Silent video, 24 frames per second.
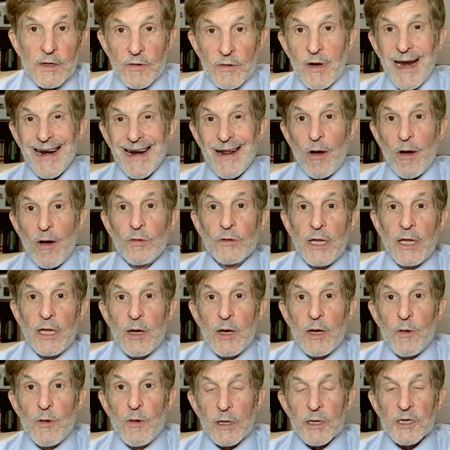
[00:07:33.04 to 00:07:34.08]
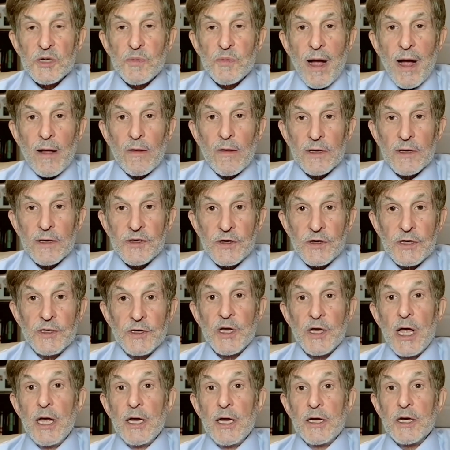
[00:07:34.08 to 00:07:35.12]
not only will his policies
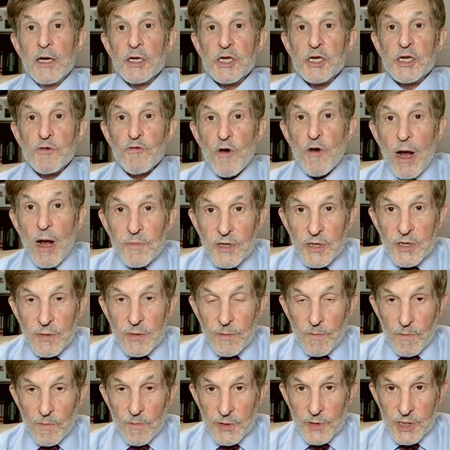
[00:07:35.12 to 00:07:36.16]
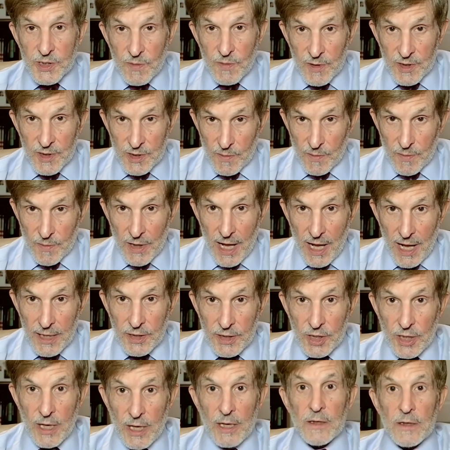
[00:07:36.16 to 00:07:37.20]
disrupt supply
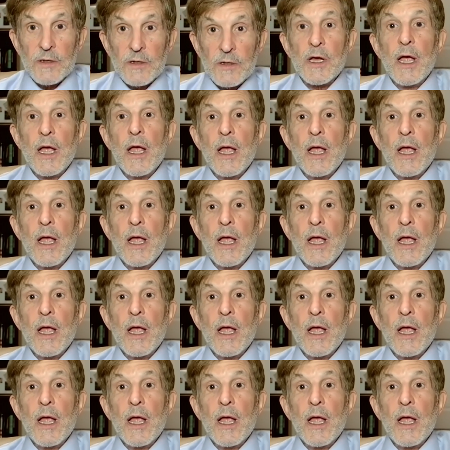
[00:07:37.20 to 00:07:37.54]
chains,